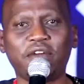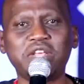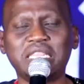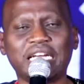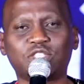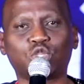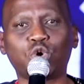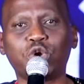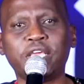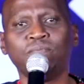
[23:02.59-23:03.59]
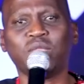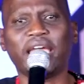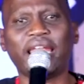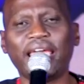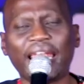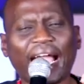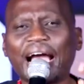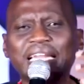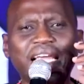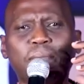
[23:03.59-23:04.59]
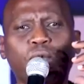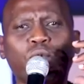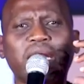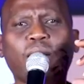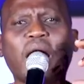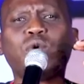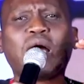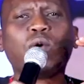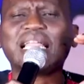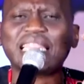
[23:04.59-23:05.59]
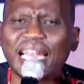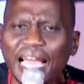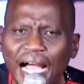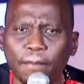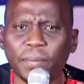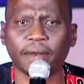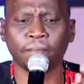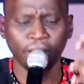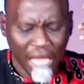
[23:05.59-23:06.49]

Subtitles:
I read that story and I can't help but wonder, how can that happen?